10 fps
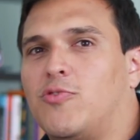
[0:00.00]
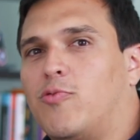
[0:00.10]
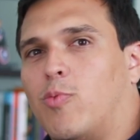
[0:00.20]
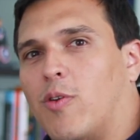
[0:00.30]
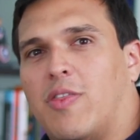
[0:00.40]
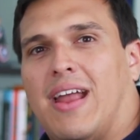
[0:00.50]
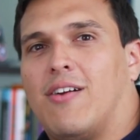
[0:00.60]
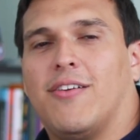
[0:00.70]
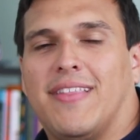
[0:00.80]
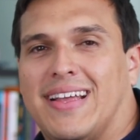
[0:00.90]
you were
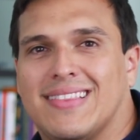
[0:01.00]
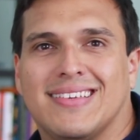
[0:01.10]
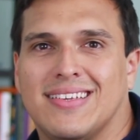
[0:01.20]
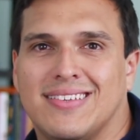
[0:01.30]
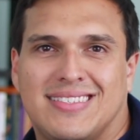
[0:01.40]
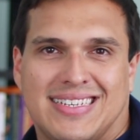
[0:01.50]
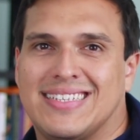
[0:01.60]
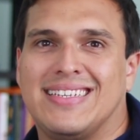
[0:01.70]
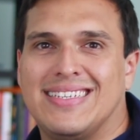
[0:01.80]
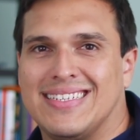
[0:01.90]
there in like the
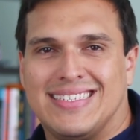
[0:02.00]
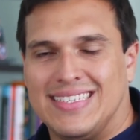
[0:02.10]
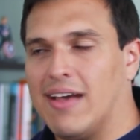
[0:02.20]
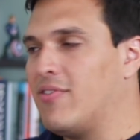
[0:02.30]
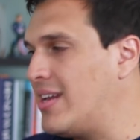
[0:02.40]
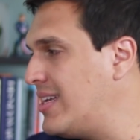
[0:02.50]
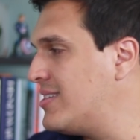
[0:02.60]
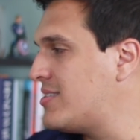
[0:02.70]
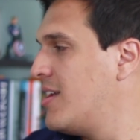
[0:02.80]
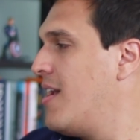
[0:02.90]
60s and
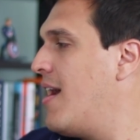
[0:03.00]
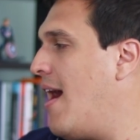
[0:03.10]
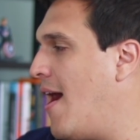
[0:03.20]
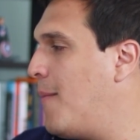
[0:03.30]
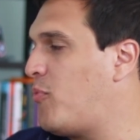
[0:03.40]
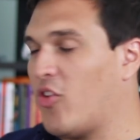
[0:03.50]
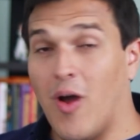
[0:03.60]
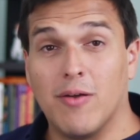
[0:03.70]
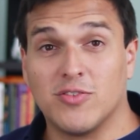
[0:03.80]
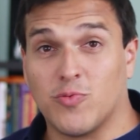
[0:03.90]
70s. Um, so
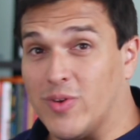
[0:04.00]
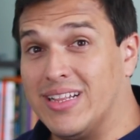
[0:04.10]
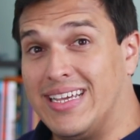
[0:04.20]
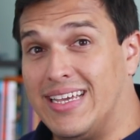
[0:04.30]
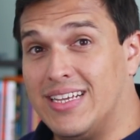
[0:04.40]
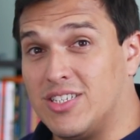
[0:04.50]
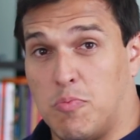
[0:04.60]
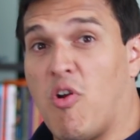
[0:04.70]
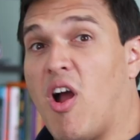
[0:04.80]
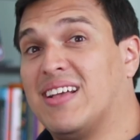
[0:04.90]
I was really
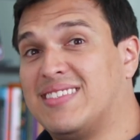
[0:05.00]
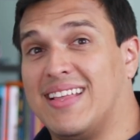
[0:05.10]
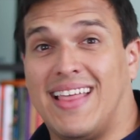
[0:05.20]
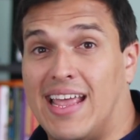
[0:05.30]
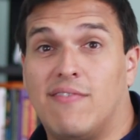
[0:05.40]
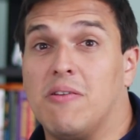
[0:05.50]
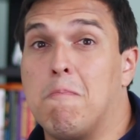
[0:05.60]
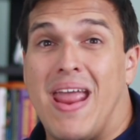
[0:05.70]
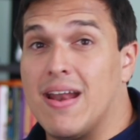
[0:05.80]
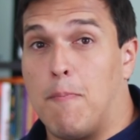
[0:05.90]
surprised that they even
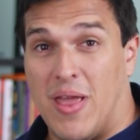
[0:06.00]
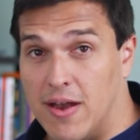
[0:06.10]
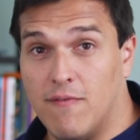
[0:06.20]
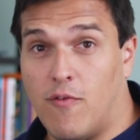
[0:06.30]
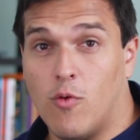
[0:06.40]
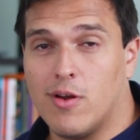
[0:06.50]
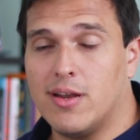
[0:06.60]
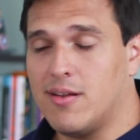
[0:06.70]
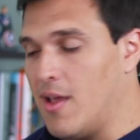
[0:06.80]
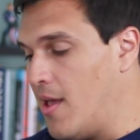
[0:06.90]
made a pin for it.